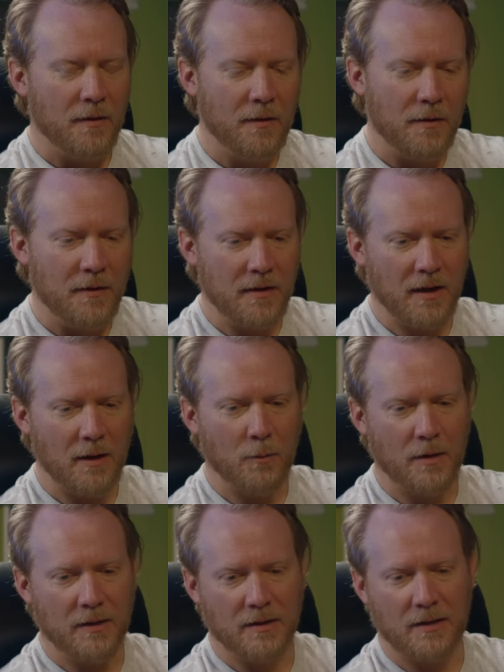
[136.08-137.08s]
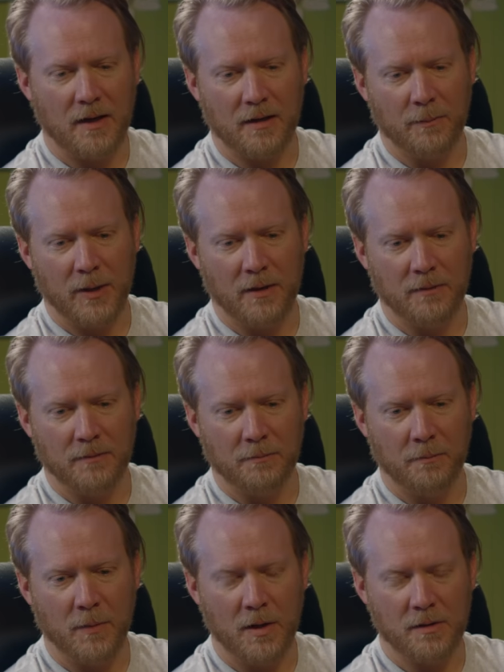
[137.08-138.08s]
The thing that I wanted to talk about
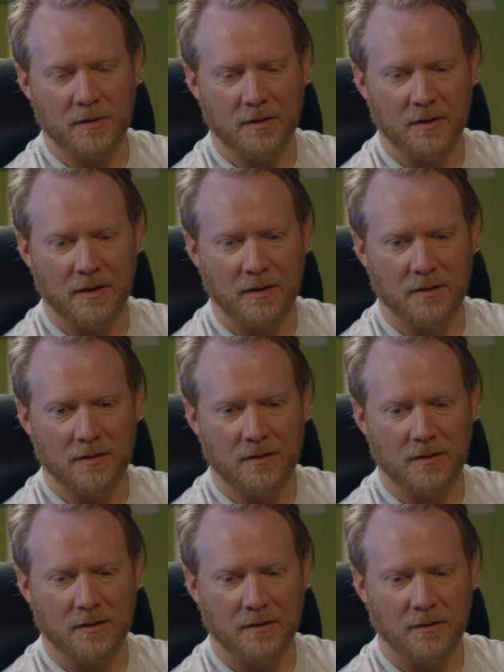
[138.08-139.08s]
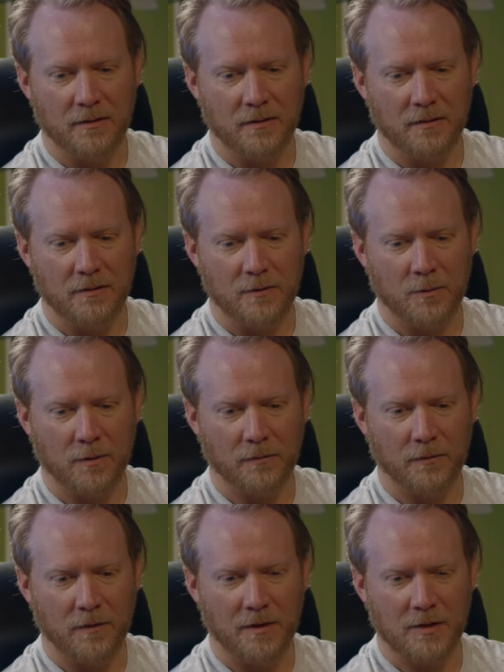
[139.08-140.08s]
most is sort
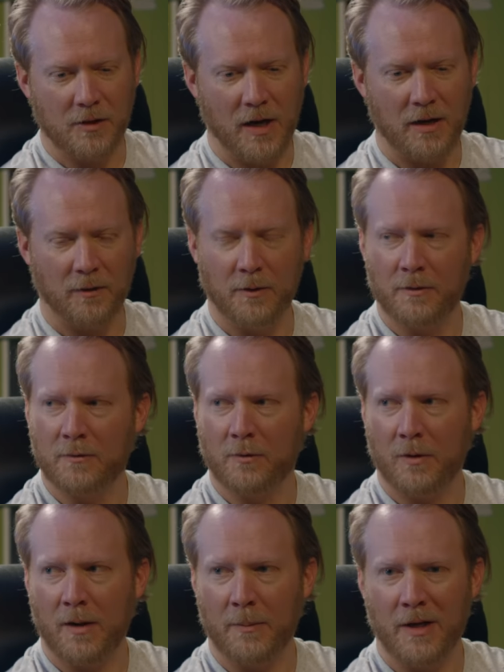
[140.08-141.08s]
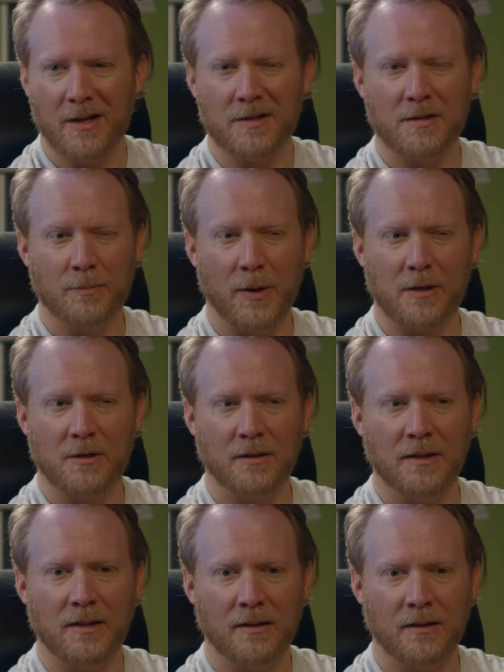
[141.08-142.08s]
of childhood trauma,
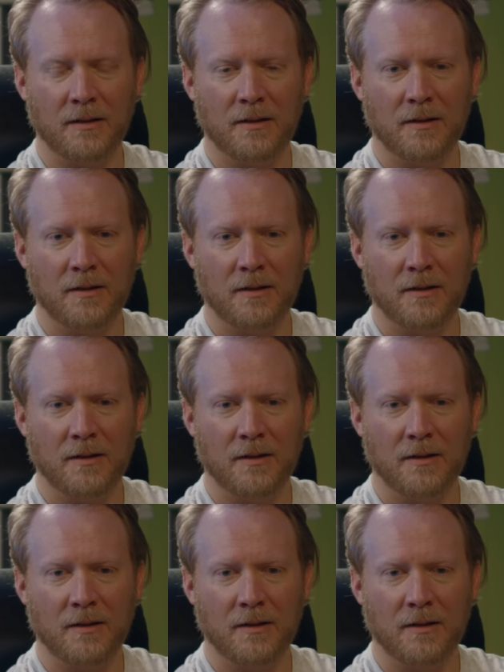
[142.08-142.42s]
especially